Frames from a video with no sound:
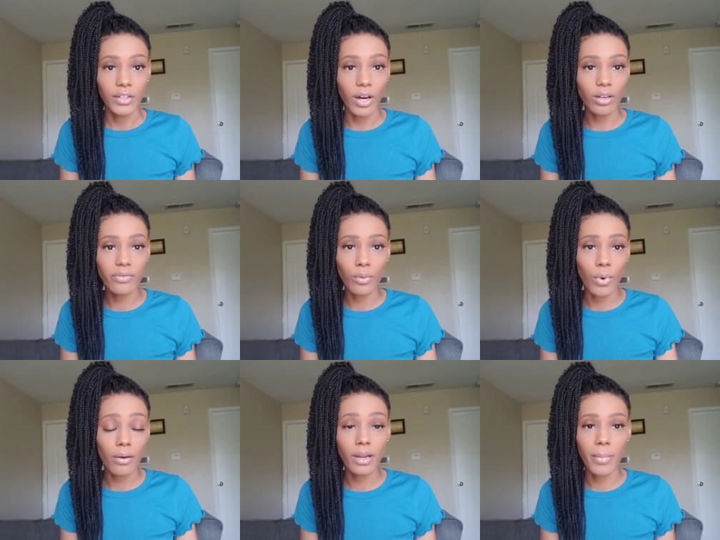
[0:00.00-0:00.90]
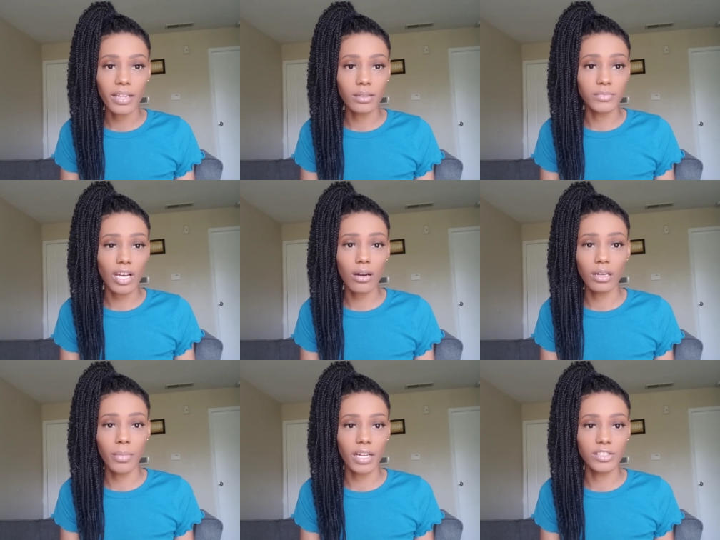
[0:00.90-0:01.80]
Don't even worry about them talking
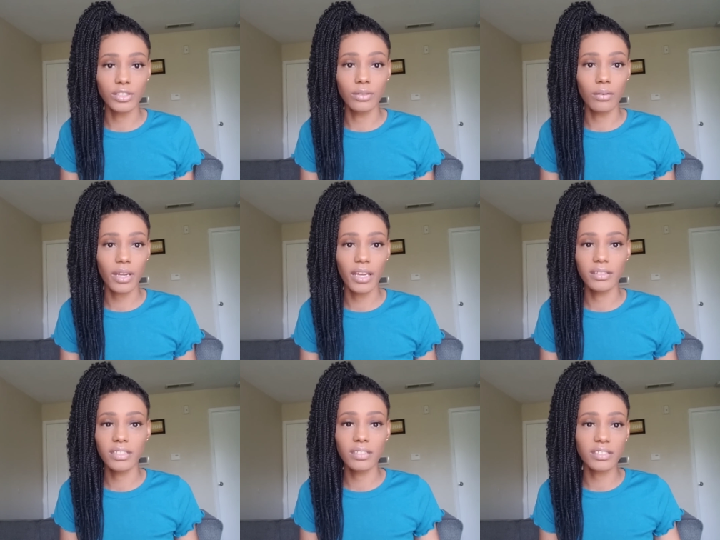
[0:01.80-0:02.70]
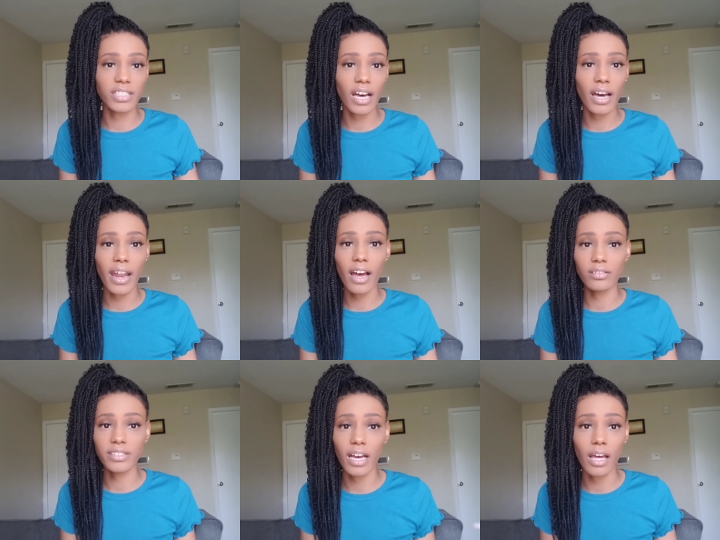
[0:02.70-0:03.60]
about you, okay? To the side,
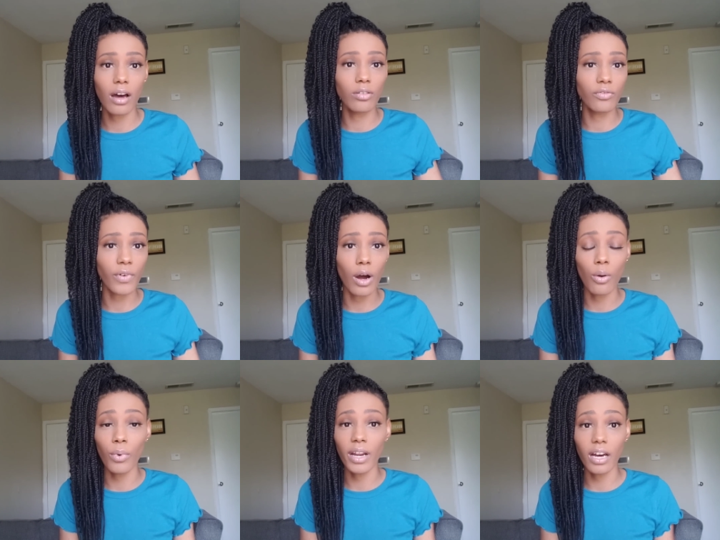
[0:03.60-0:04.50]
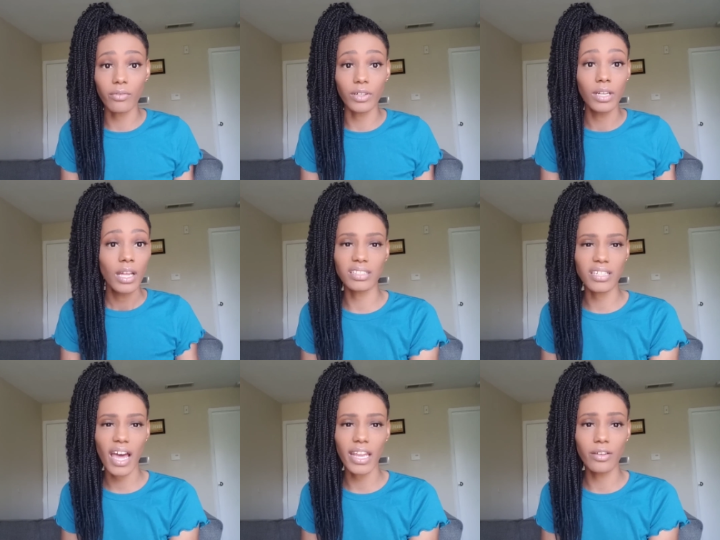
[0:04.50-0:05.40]
outside, on the phone, whatever. It's
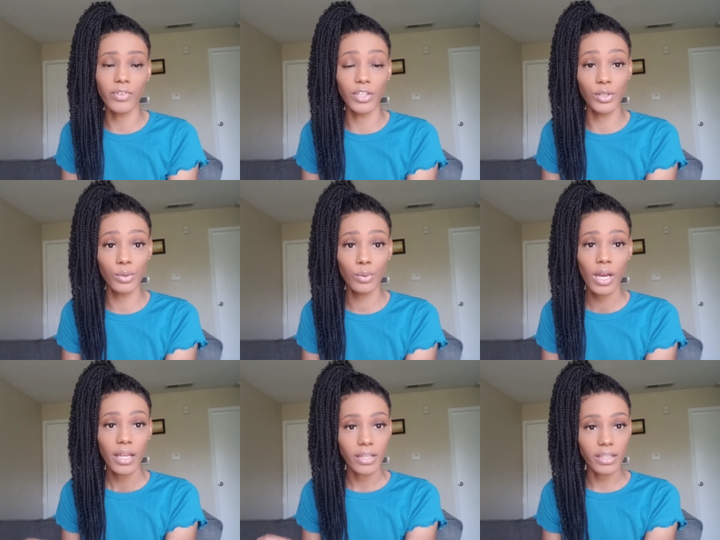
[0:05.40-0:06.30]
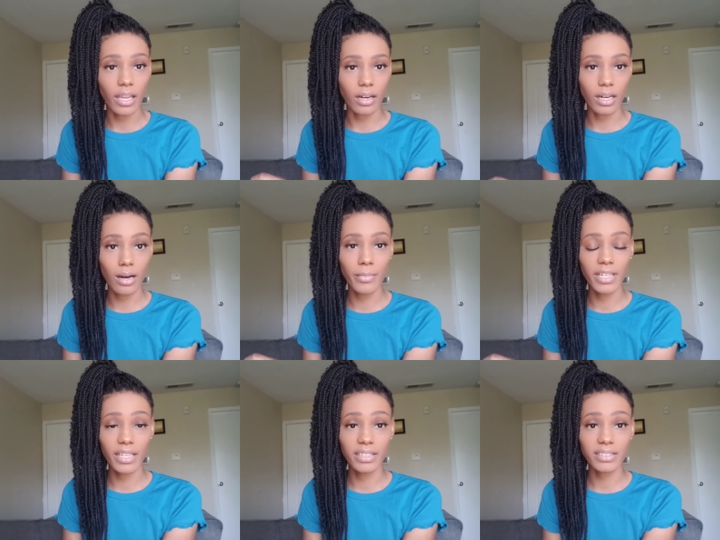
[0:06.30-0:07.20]
not even you that they are coming
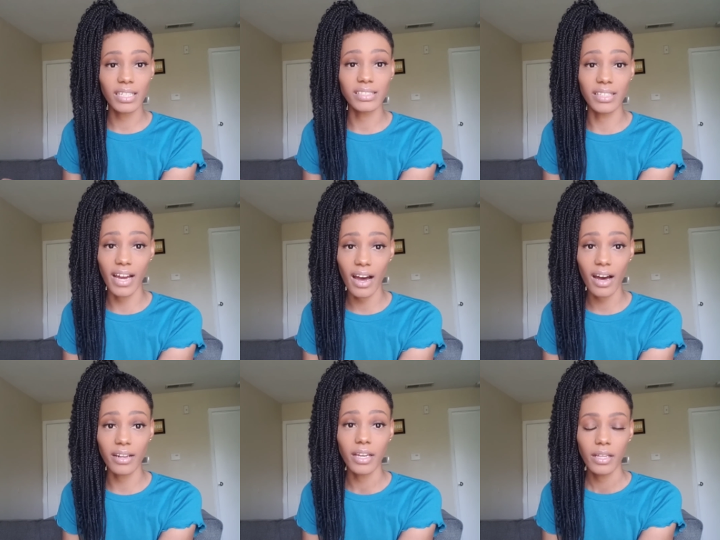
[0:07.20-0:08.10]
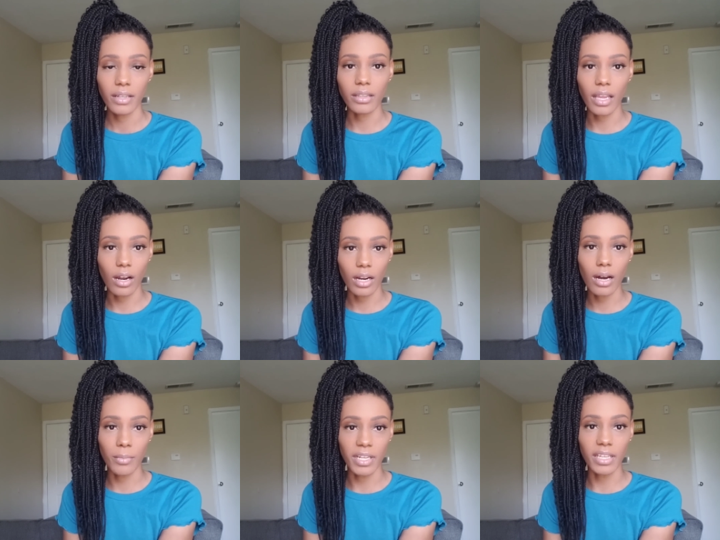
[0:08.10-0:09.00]
against, it's God that they are
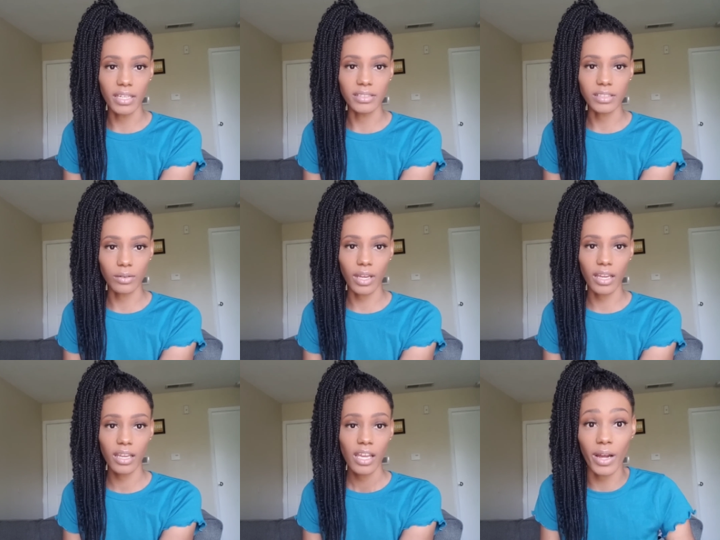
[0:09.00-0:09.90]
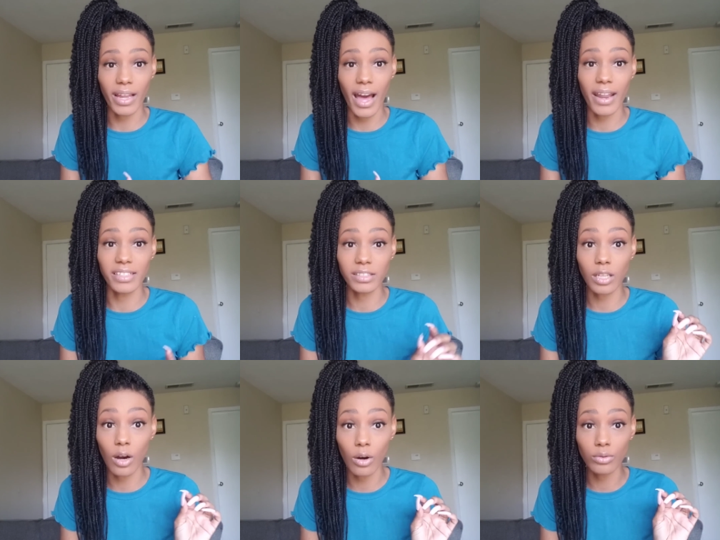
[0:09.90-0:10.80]
coming against, okay? What God has
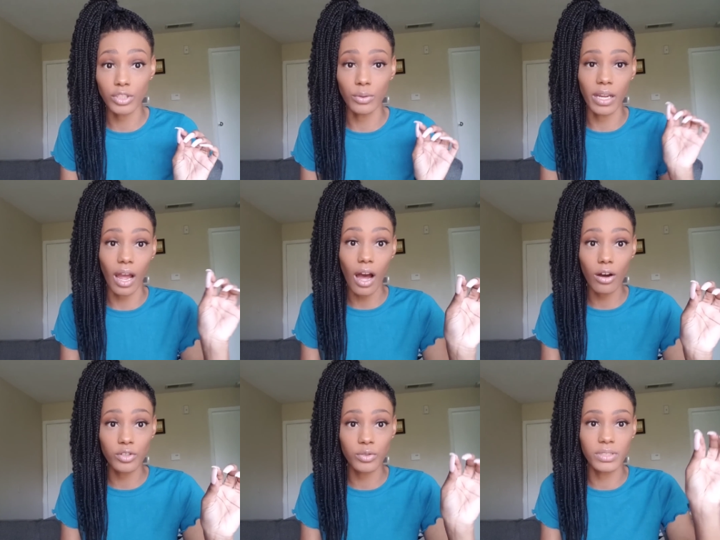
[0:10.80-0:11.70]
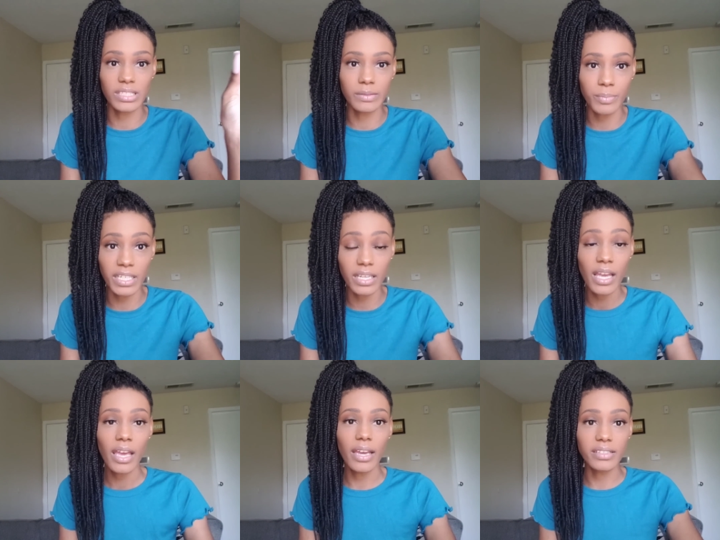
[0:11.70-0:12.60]
told you and called you to speak
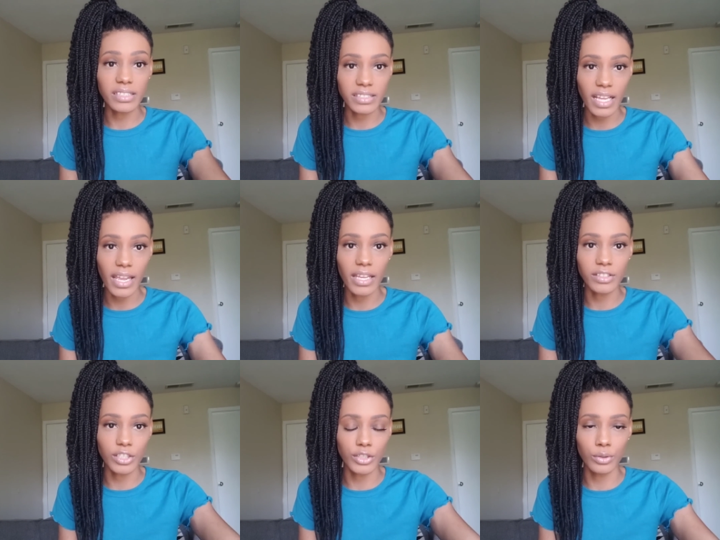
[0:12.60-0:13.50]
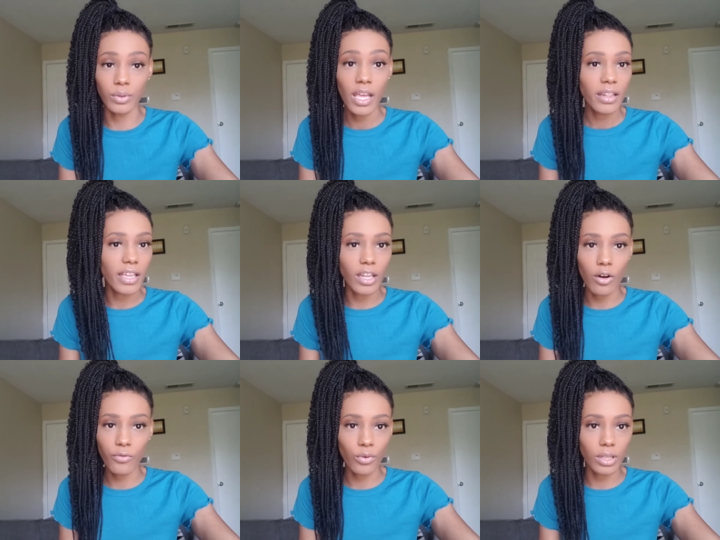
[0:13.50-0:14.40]
and to say and to do, they don't
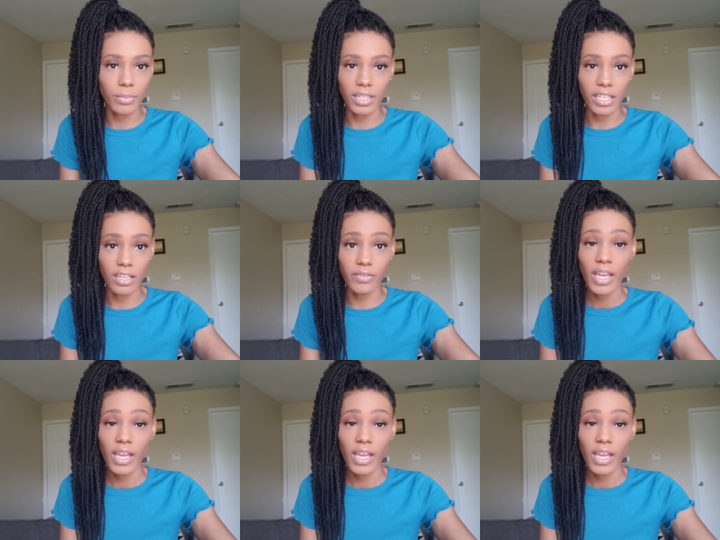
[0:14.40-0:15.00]
fully believe.